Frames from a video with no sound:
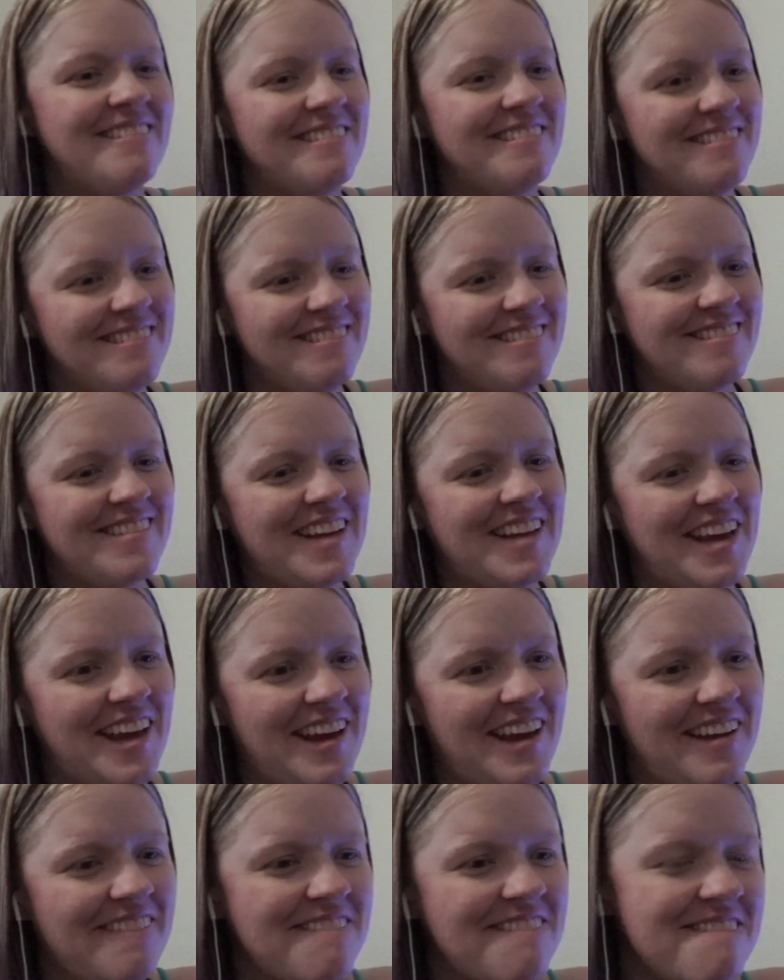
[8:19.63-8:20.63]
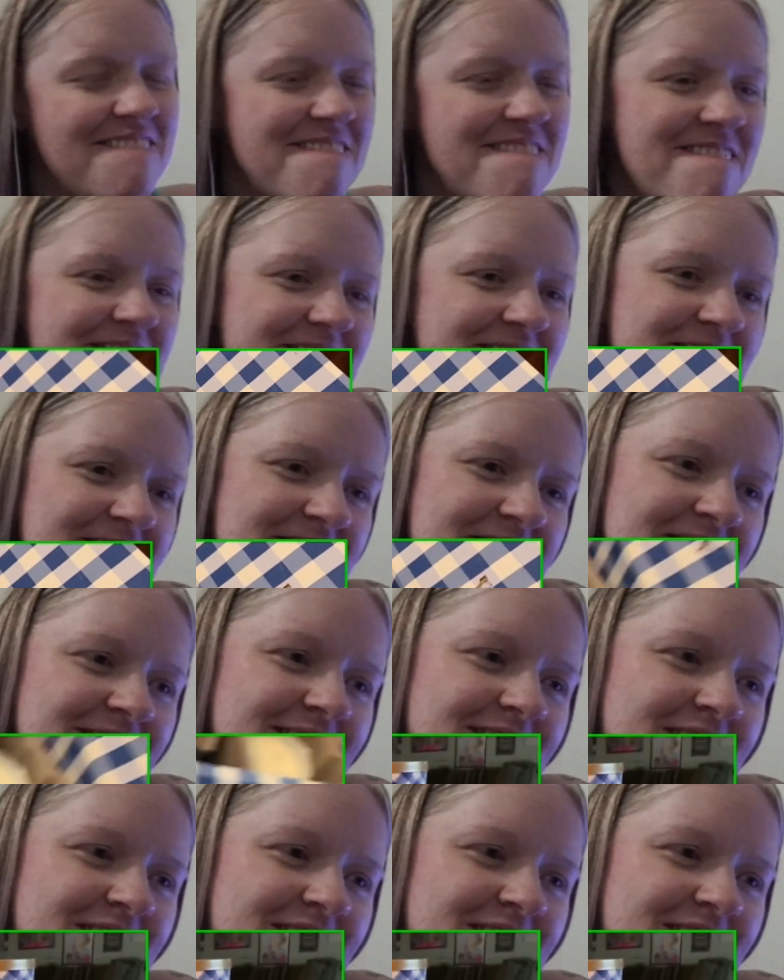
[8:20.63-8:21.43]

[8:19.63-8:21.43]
Ah, okay. Those two. So.